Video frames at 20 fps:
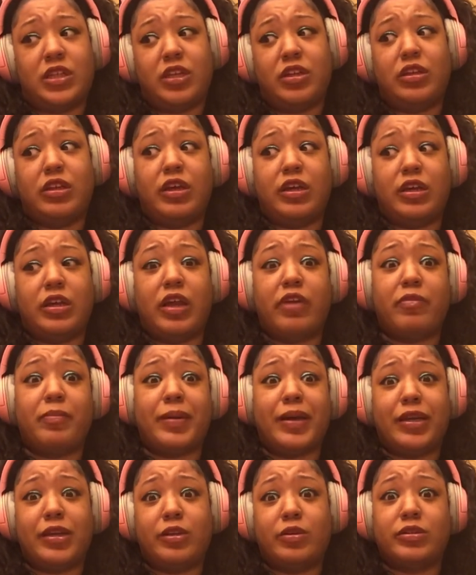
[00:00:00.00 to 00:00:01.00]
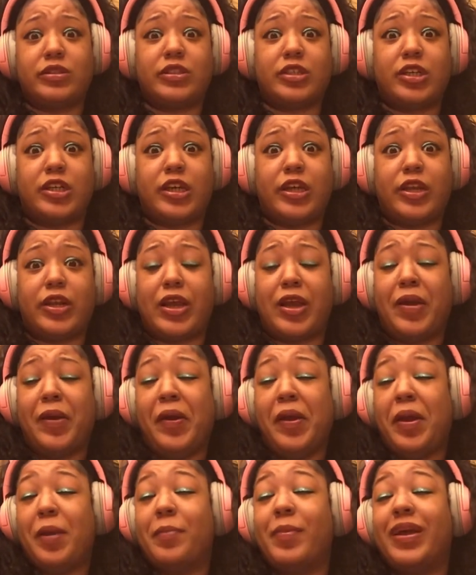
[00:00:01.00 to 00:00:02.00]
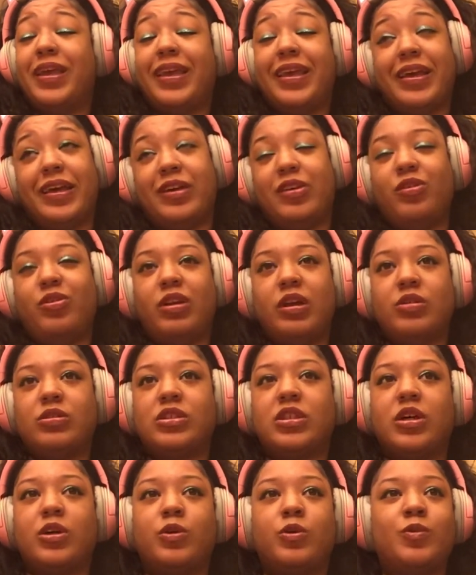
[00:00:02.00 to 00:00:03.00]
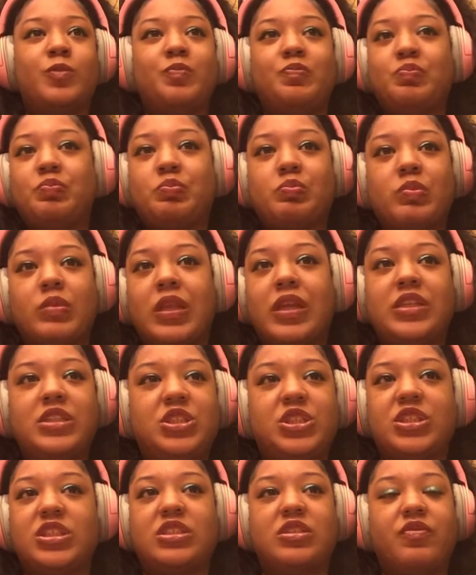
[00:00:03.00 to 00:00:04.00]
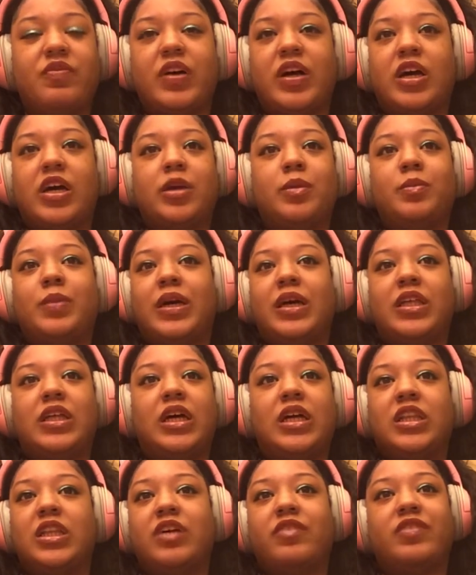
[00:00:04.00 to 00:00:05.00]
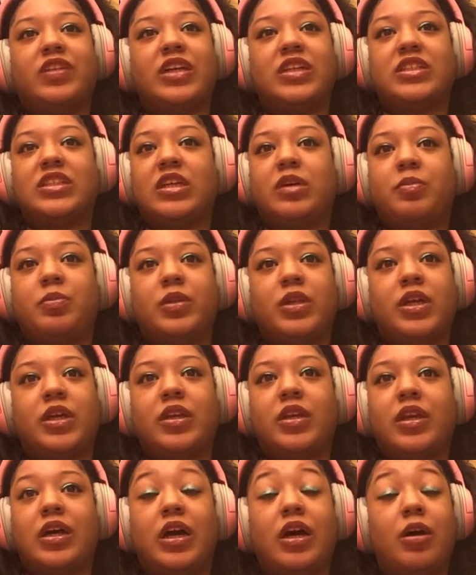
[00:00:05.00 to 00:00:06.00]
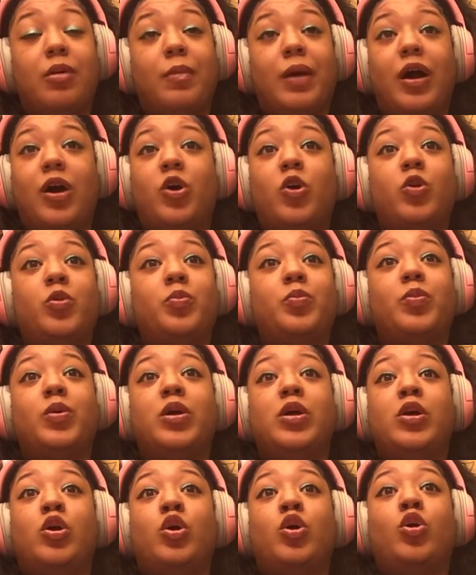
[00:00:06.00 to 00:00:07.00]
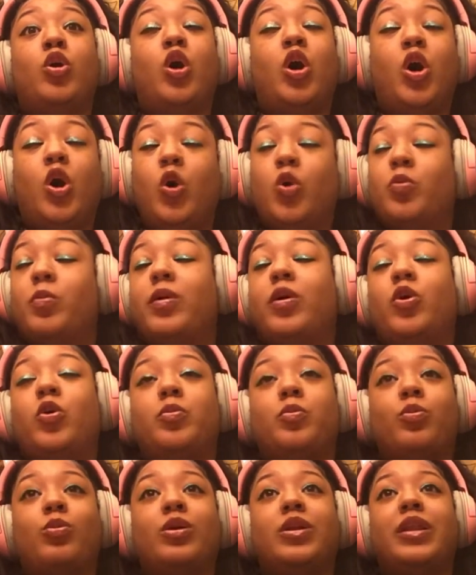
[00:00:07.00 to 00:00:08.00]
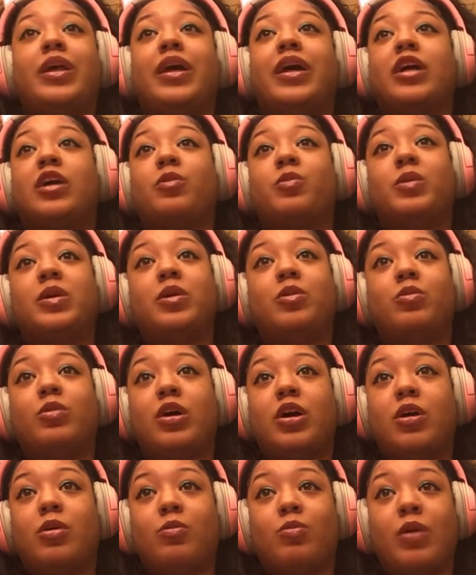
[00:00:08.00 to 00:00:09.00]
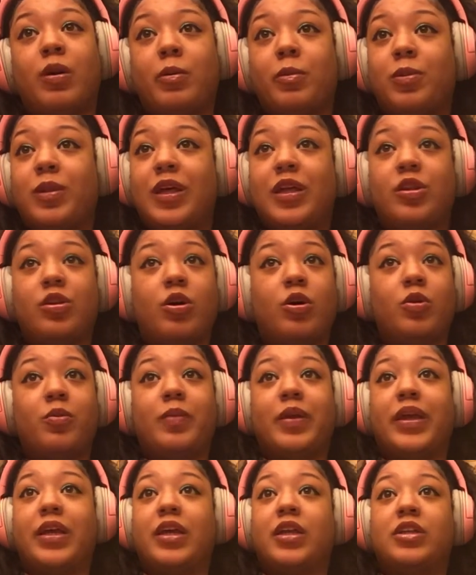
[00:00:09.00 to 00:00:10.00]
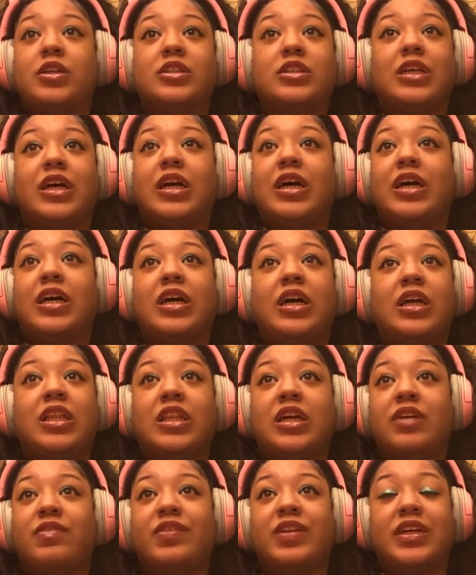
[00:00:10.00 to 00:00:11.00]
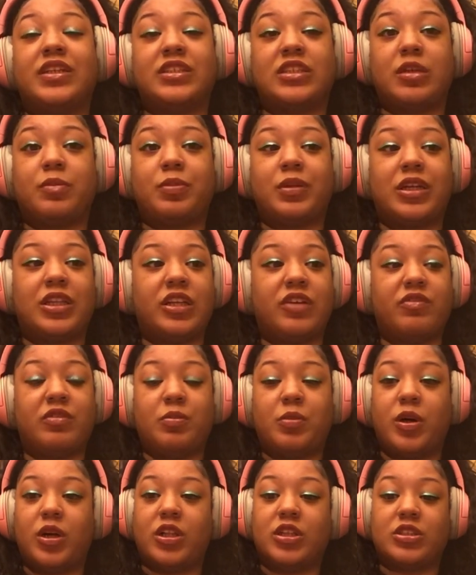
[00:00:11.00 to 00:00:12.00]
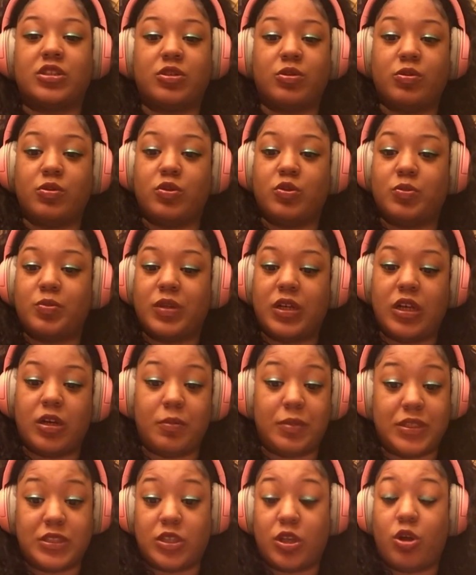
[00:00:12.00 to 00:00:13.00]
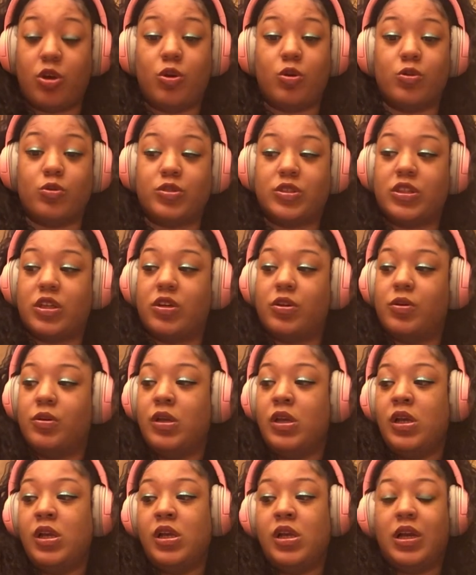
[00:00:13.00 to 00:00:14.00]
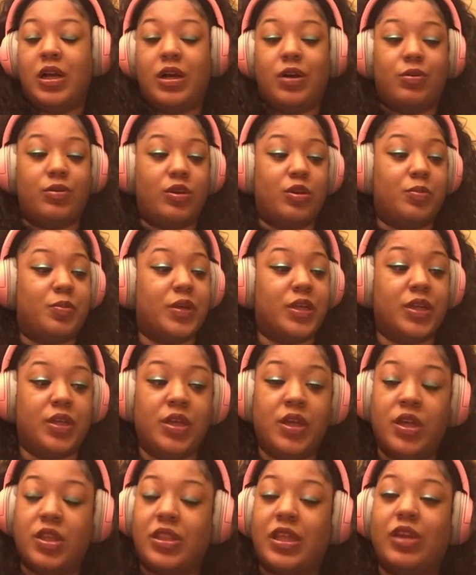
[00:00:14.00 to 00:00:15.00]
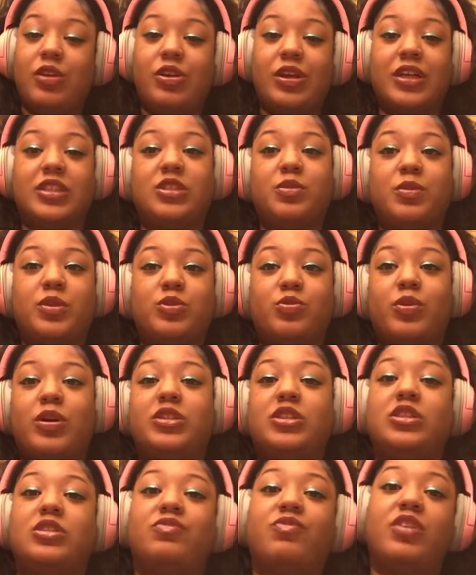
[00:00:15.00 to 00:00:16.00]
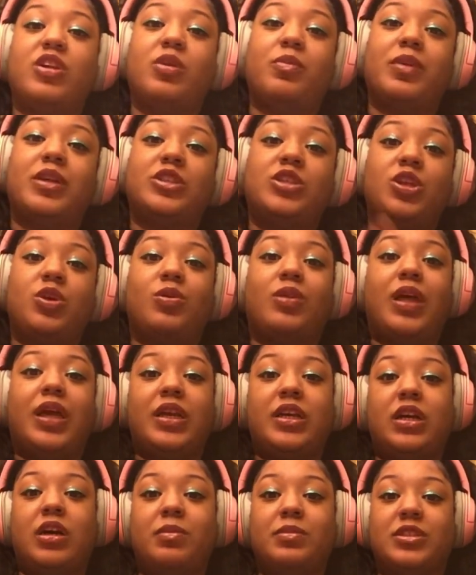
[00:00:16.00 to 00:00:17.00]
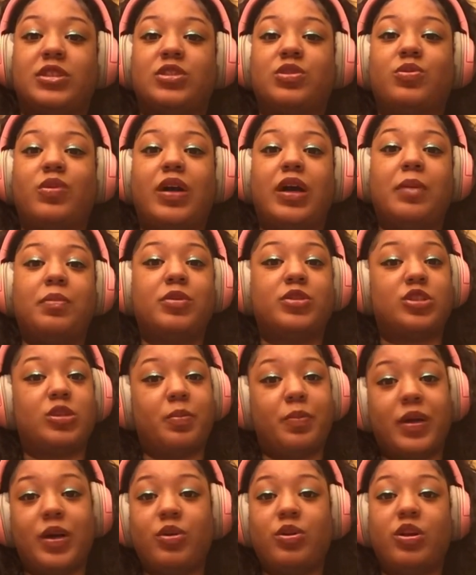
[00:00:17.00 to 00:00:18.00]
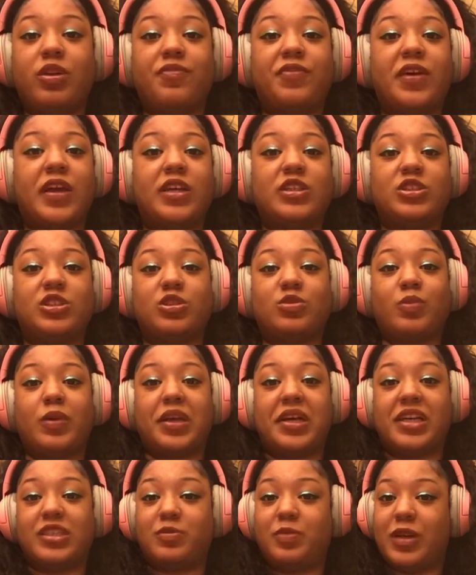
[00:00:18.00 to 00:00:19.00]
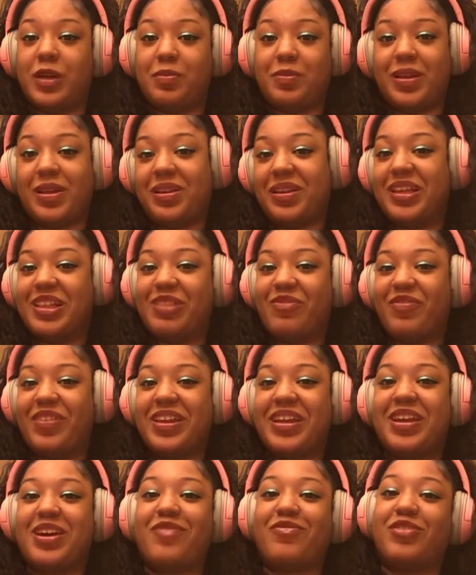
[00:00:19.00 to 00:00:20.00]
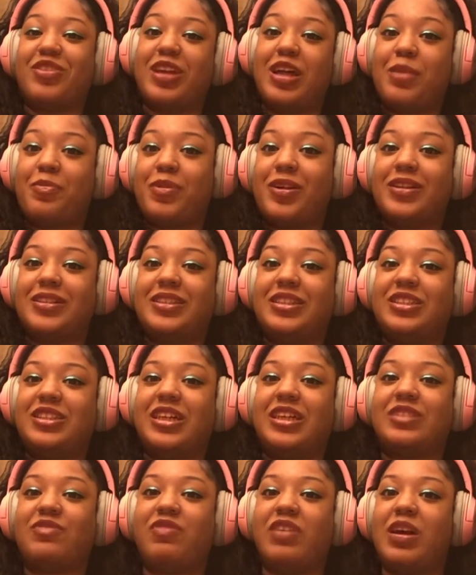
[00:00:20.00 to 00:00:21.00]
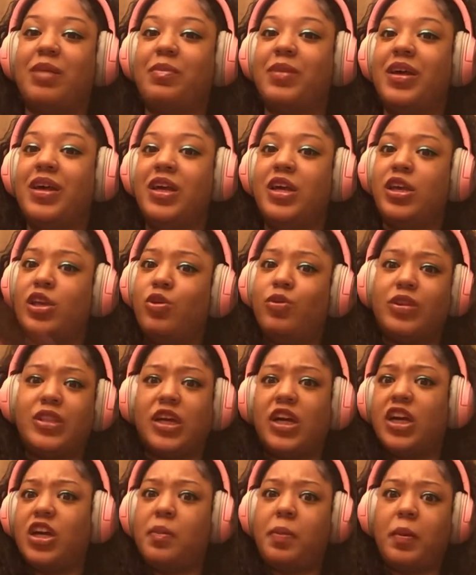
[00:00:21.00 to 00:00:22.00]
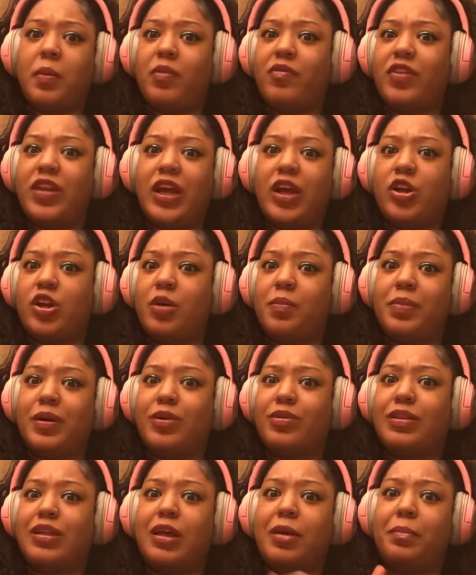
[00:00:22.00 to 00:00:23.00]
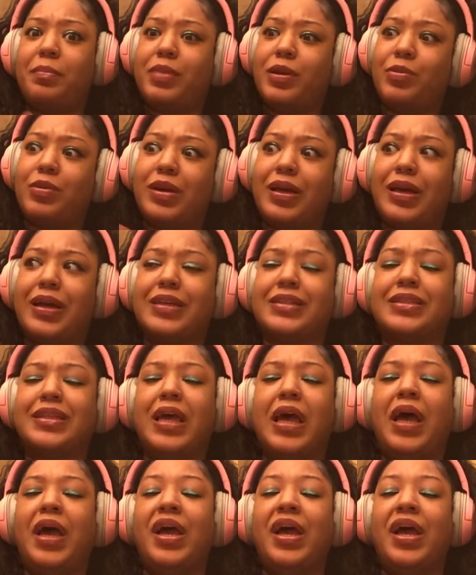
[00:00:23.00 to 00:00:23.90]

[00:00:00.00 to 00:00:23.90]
That not everybody don't deserve to hear that, but yeah, you know, so it's just the vibe. I, I love Led Zeppelin. Um, I hope, hope, hope one day I can read um, Robert Plant, the whole band, because I, I, I love Led Zeppelin. I love them all as a group, um, as a whole, so I don't know. But thank you guys so much for watching this video. Make sure you like, comment, subscribe, push the bell notification. This way you guys be updating another video. If you're not a part of T G S fam, you with them, could be over there. Don't be with them. Be with us.